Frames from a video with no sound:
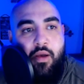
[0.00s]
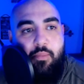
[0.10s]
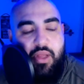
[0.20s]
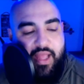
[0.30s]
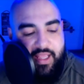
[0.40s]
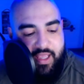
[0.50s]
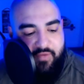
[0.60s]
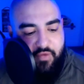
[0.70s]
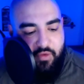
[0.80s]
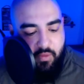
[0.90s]
But, like,
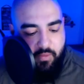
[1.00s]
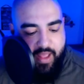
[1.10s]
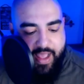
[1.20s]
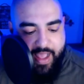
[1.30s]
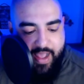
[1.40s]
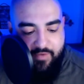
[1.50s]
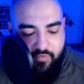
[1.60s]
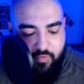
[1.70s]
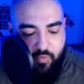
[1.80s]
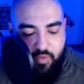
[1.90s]
if you don't have
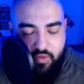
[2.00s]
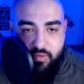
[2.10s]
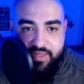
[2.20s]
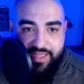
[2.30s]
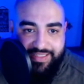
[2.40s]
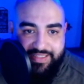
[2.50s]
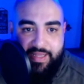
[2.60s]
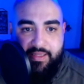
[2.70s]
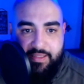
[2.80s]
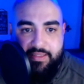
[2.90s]
one of those, like,
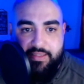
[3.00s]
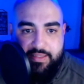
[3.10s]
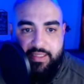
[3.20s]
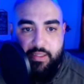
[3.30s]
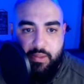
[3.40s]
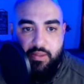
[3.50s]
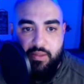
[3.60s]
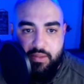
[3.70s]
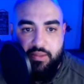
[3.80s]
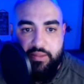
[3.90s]
stainless steel,
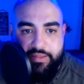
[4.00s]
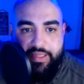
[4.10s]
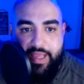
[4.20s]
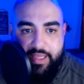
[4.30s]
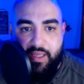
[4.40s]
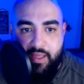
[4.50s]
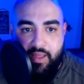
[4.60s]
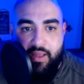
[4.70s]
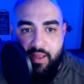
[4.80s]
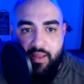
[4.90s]
like,
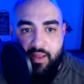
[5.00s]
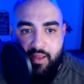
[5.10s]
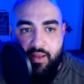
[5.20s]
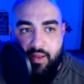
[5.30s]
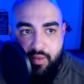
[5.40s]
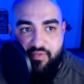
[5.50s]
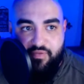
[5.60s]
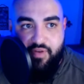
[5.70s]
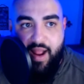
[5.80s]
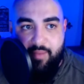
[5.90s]

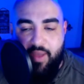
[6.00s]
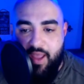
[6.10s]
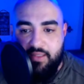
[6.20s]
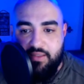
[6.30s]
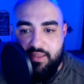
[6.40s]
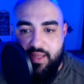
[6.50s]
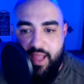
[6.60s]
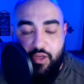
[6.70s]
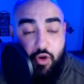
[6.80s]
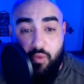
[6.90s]
frying pans
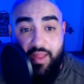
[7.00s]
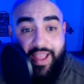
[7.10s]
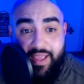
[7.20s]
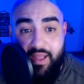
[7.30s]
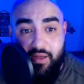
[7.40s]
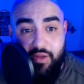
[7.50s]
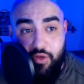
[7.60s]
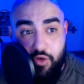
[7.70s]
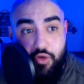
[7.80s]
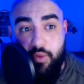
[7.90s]
and you don't like it,
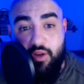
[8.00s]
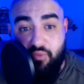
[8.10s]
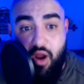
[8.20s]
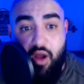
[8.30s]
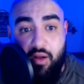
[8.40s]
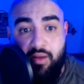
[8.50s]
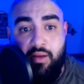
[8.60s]
you're doing it wrong.